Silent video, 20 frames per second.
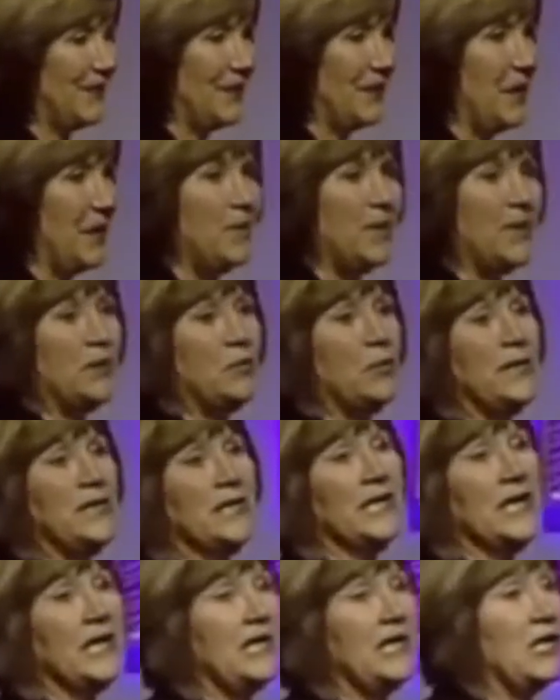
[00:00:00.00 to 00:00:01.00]
But the
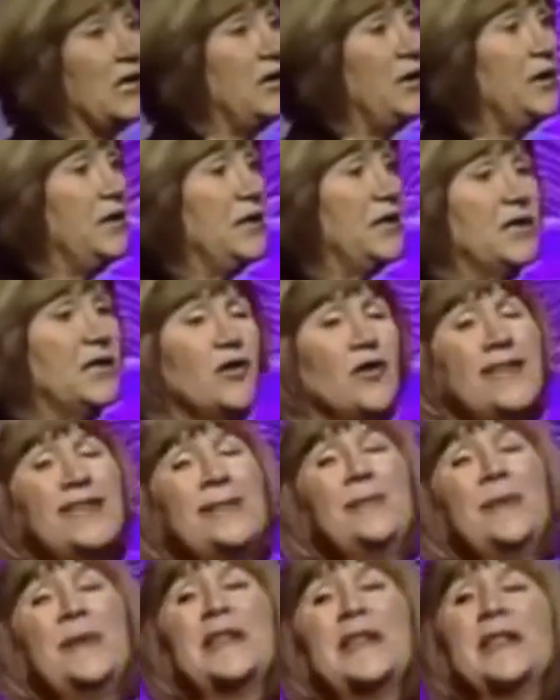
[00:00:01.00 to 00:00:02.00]
reason I tell you this story is
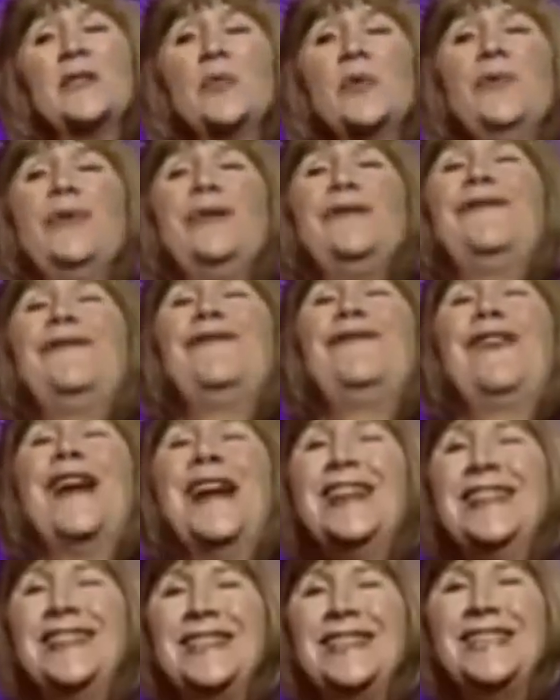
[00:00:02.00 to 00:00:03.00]
because when we
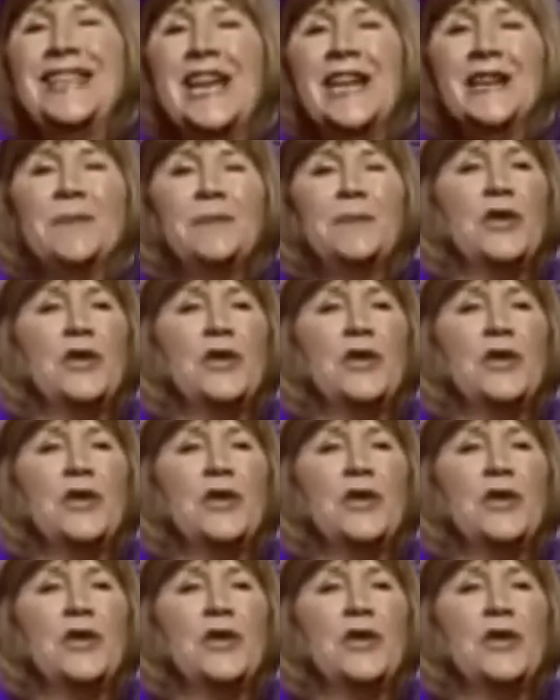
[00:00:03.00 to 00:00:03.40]
finally got up